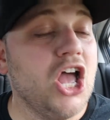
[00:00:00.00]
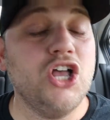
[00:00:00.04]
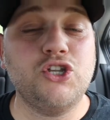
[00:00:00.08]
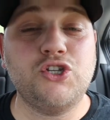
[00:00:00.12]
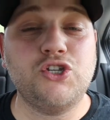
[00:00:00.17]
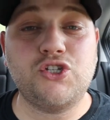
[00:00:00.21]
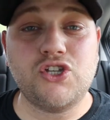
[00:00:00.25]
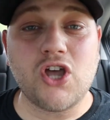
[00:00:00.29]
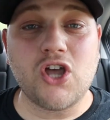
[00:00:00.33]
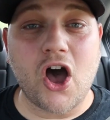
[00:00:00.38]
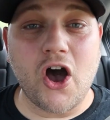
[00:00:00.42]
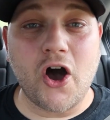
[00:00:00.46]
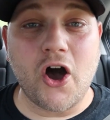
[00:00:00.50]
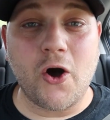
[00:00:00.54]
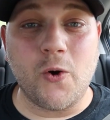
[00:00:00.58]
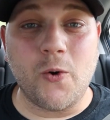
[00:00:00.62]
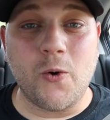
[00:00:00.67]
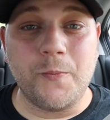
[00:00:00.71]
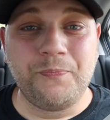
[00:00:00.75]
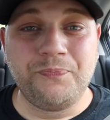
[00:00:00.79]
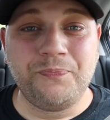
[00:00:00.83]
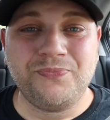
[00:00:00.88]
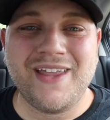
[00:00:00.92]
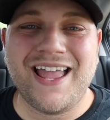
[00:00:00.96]

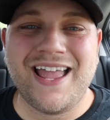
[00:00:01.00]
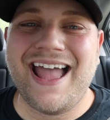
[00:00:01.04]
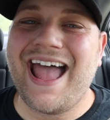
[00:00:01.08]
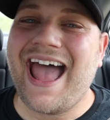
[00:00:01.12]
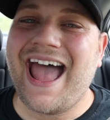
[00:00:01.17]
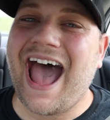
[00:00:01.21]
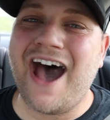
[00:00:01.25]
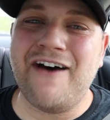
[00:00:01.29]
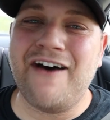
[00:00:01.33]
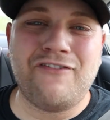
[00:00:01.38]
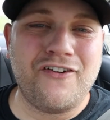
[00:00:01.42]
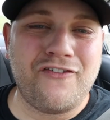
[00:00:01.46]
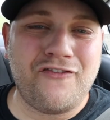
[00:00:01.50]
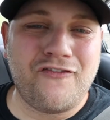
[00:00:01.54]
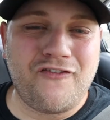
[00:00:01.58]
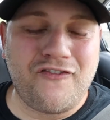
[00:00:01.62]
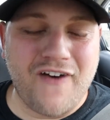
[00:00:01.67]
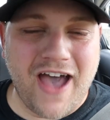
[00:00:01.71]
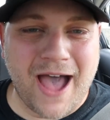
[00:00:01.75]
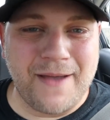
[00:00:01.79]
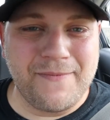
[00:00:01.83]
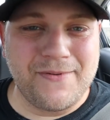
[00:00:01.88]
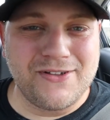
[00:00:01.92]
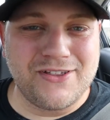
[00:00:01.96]
So, have a
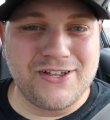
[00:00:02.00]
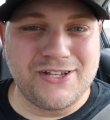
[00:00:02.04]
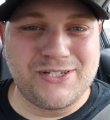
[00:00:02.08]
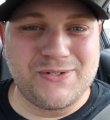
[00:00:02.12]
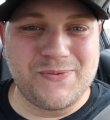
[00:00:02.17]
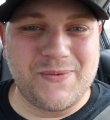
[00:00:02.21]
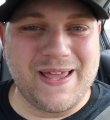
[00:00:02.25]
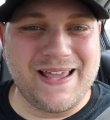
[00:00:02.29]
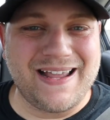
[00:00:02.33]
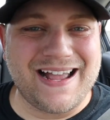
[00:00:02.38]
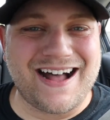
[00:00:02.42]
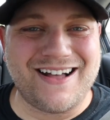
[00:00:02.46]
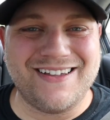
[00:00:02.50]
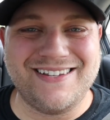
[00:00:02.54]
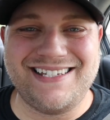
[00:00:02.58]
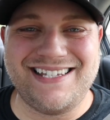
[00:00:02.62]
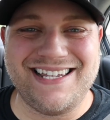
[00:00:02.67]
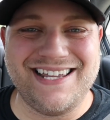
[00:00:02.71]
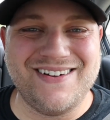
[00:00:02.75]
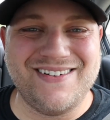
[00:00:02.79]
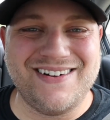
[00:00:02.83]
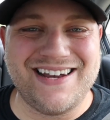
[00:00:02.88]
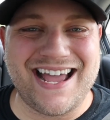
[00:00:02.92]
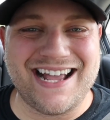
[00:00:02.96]
fabulous week. I'll
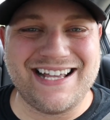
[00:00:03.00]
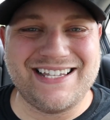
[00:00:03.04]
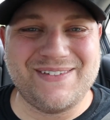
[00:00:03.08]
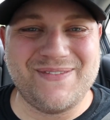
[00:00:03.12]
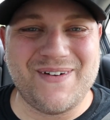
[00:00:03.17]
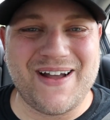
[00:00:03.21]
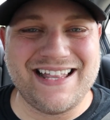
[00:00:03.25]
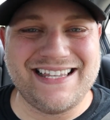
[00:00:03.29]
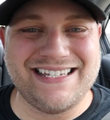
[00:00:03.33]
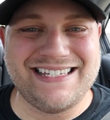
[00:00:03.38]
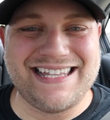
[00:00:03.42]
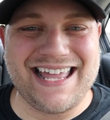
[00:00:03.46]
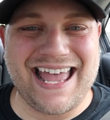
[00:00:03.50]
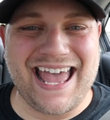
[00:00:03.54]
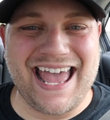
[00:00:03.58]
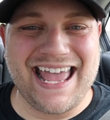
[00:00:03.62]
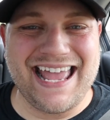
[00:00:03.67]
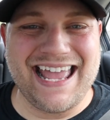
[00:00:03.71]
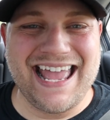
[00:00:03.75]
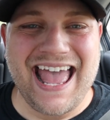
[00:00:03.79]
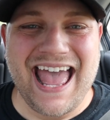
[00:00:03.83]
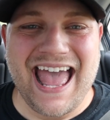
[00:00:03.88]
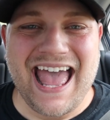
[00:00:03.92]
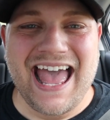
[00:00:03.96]
see you next
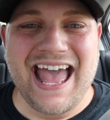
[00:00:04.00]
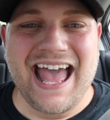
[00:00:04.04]
Wednesday.